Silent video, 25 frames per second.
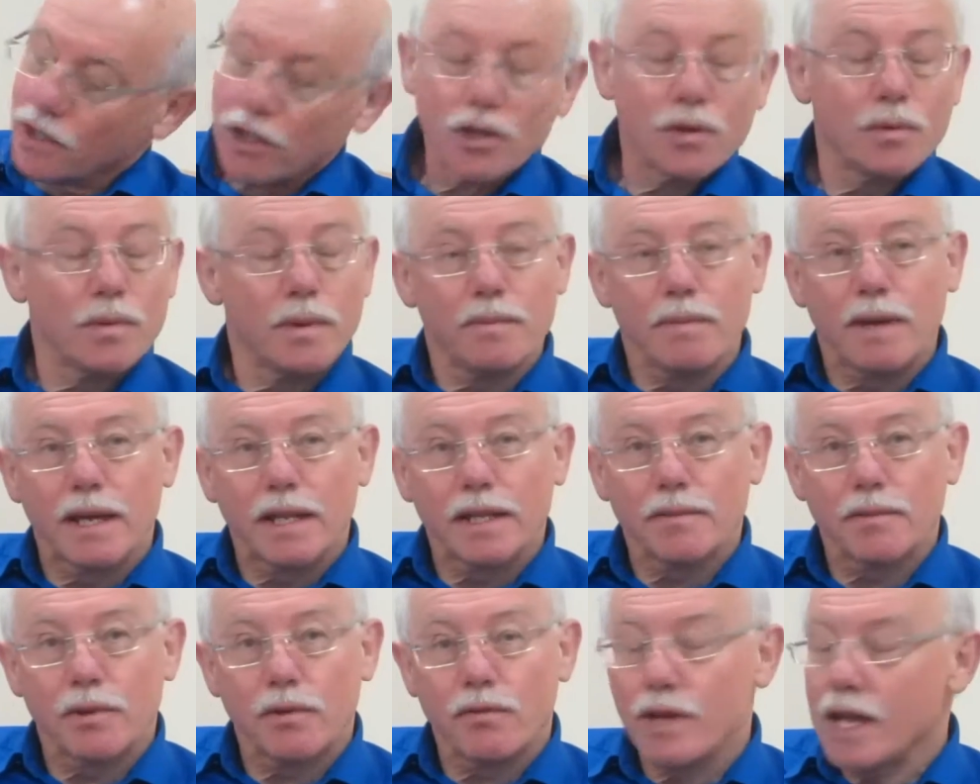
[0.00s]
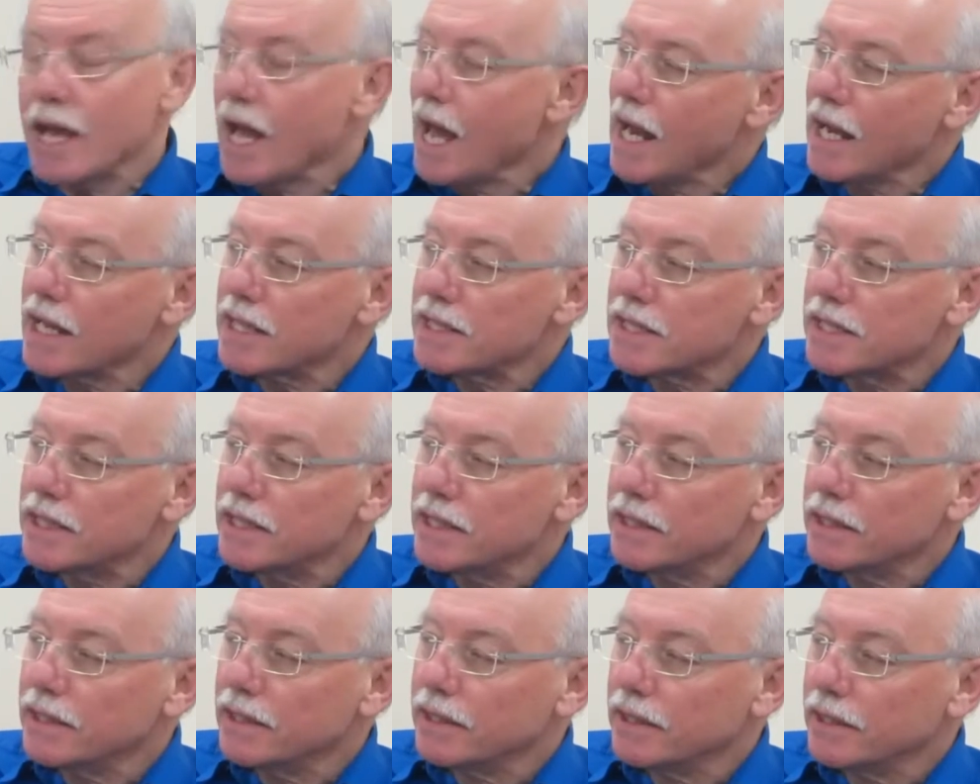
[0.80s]
could we make them a
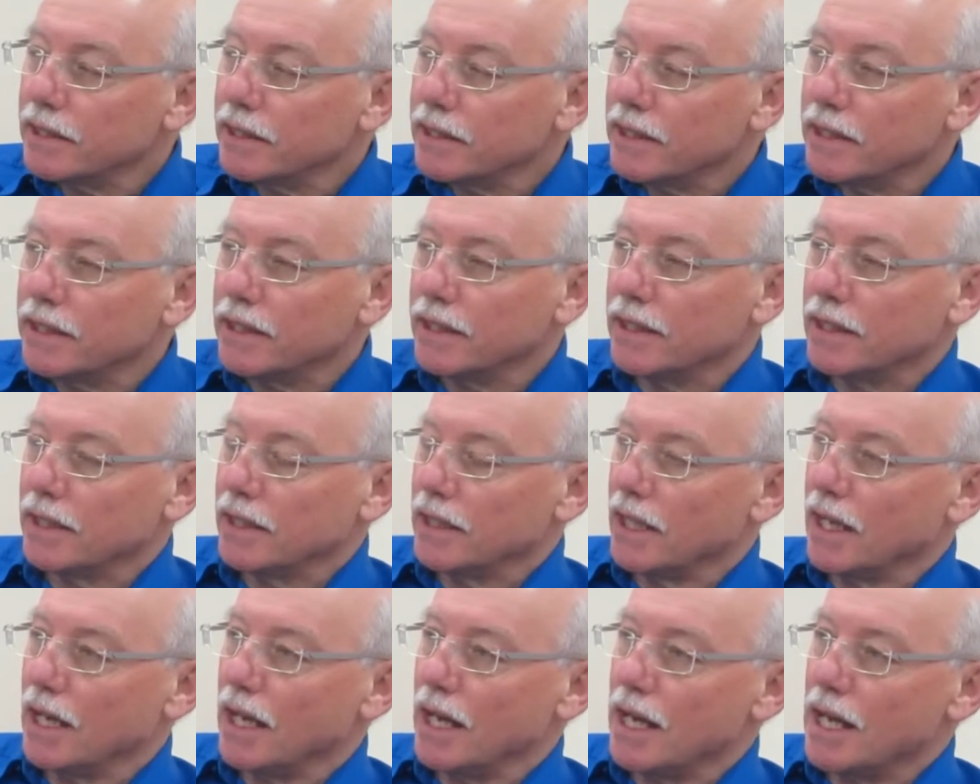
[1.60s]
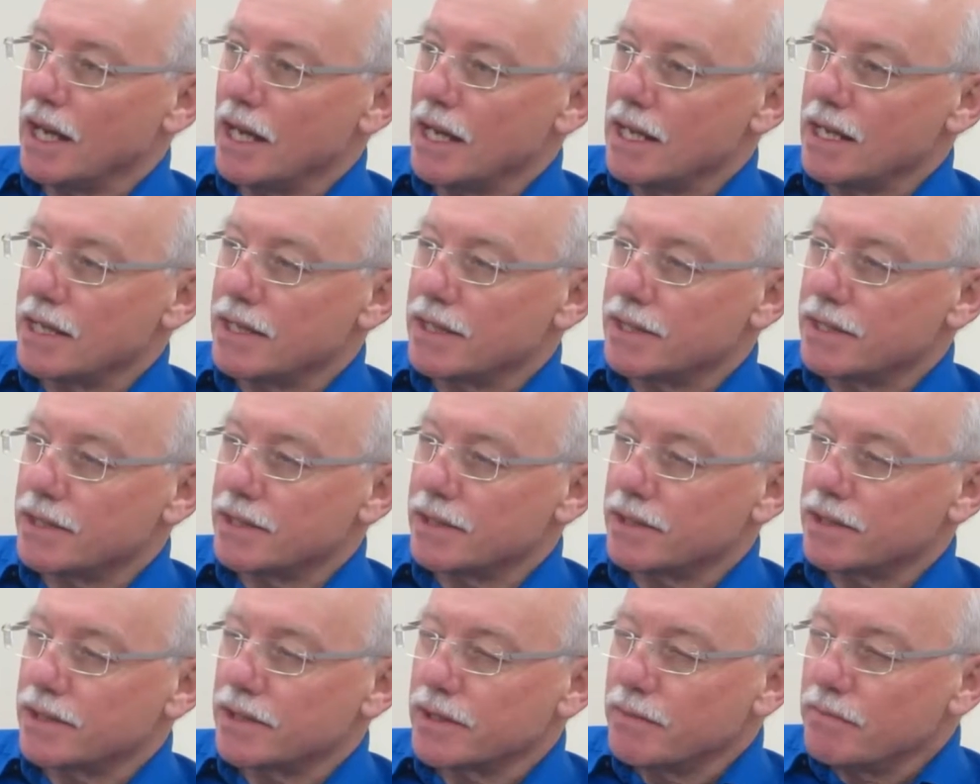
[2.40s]
reality? And
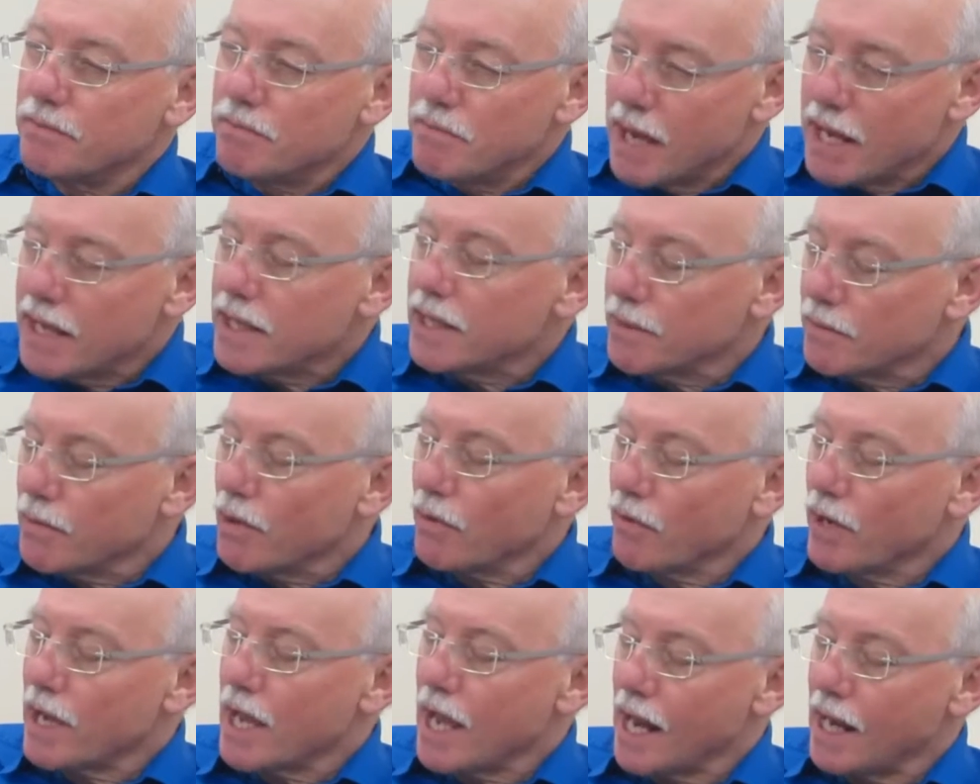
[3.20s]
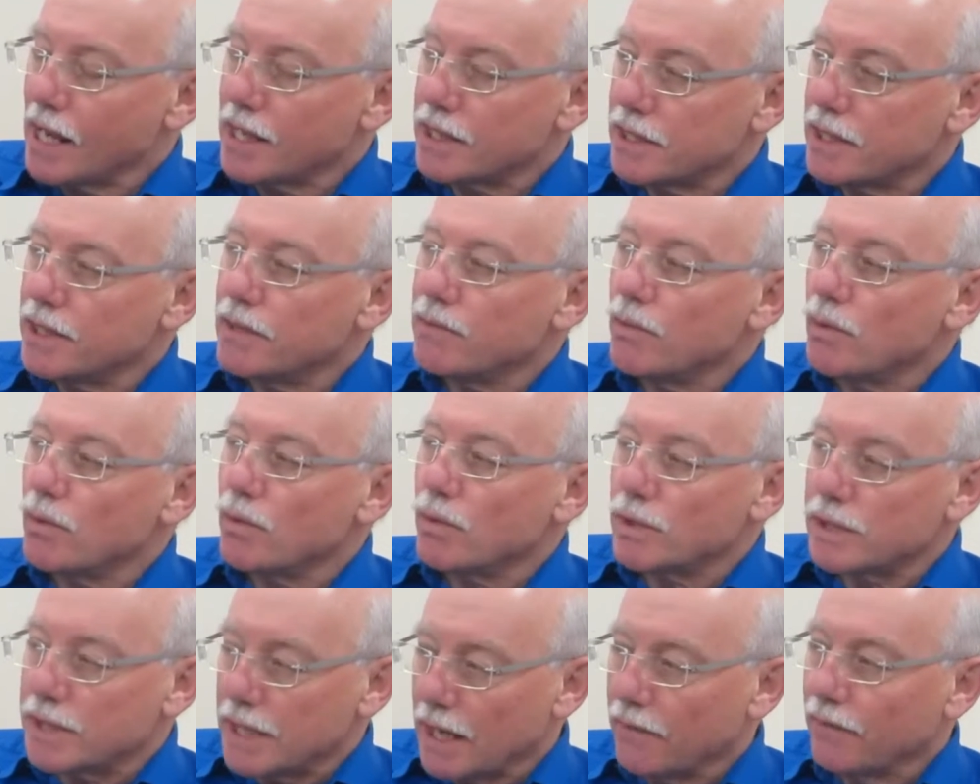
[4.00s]
to make them a reality, we
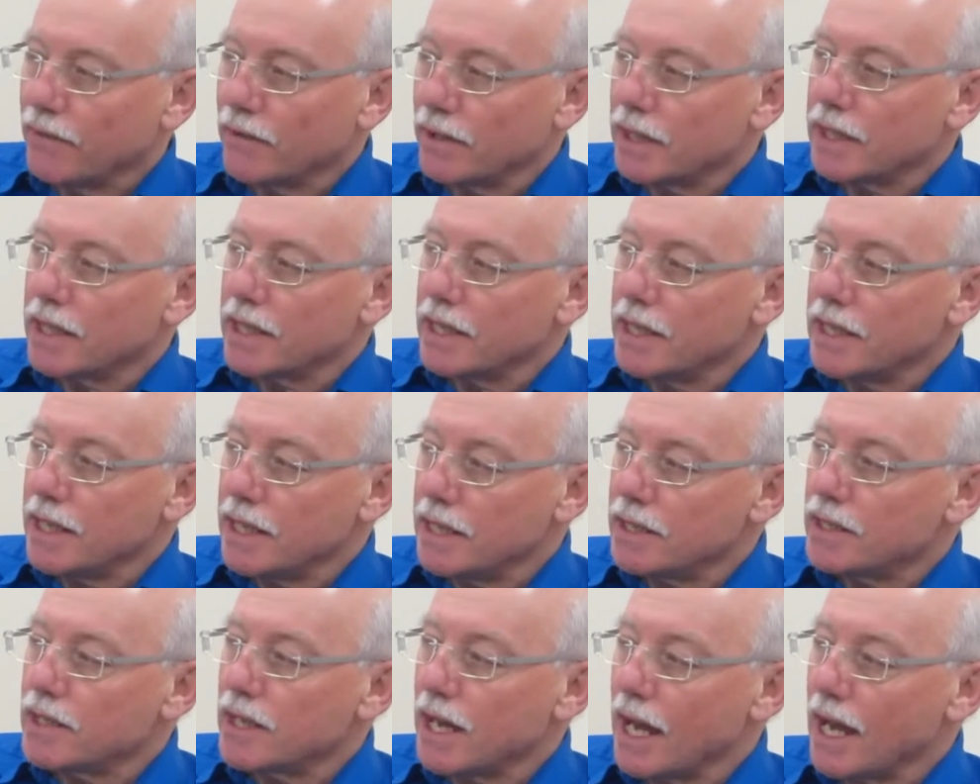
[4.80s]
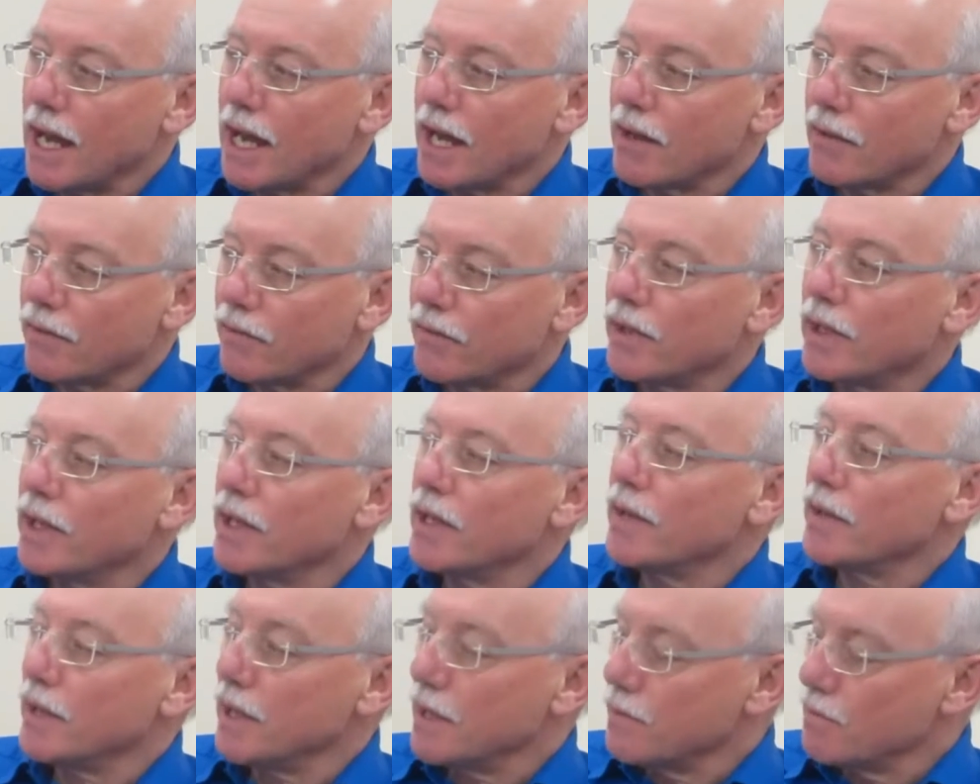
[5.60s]
will definitely need to have
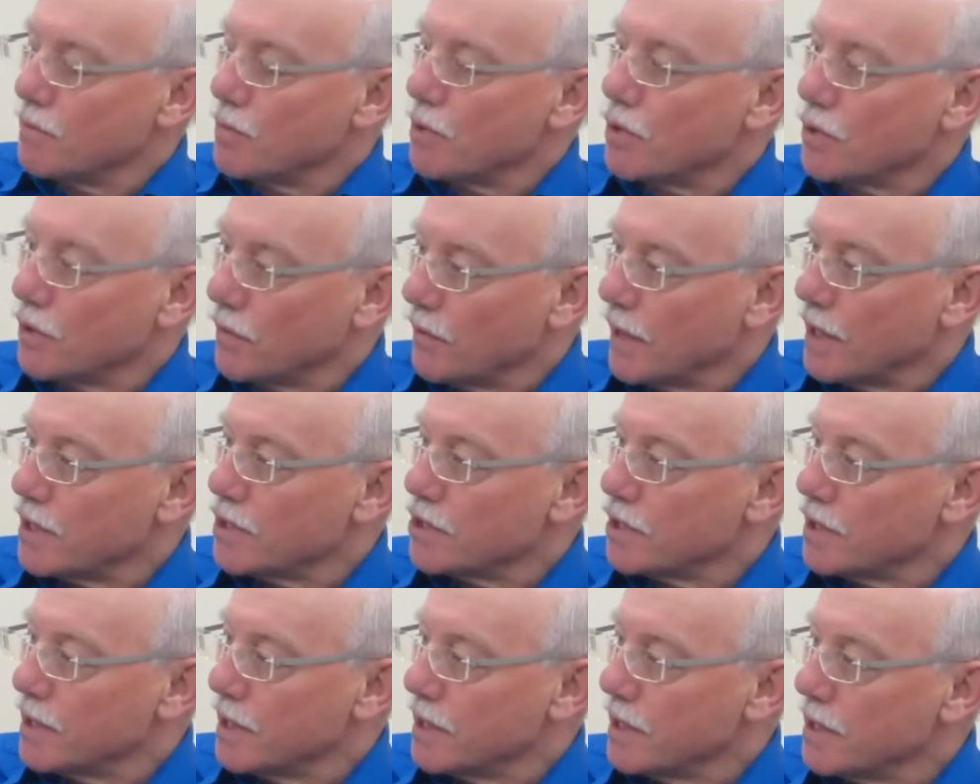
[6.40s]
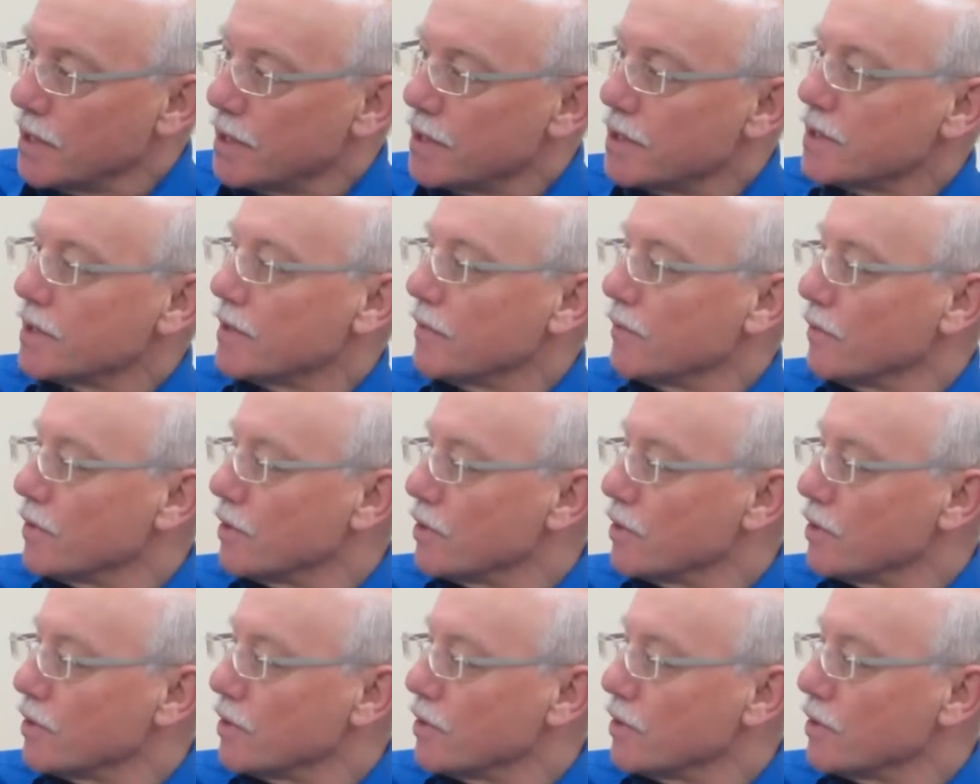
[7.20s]
the input of engineers,